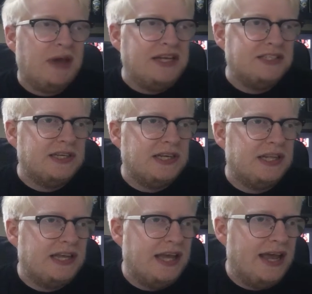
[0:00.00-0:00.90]

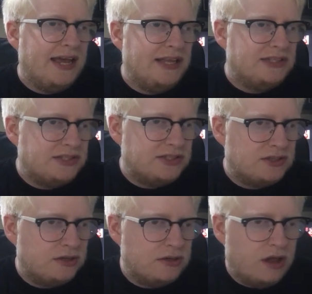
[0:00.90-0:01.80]
Basically, it's
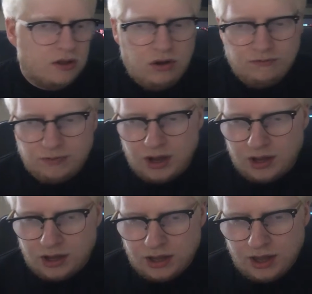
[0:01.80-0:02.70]
a lot of
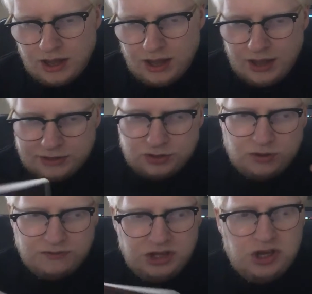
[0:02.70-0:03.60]
sort
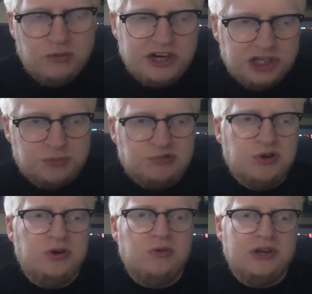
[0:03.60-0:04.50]
of newish
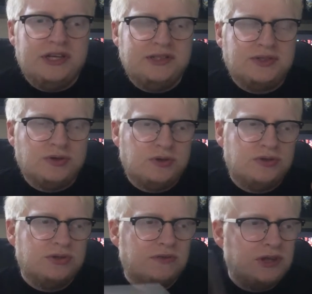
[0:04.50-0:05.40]
breweries or
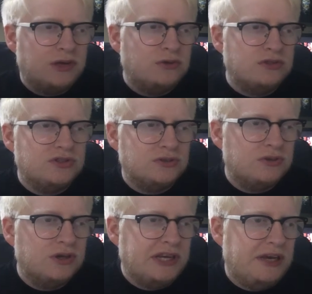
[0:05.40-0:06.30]
sort of like
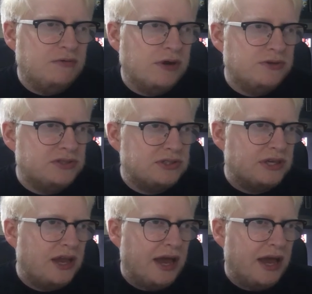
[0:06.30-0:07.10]
unsung heroes,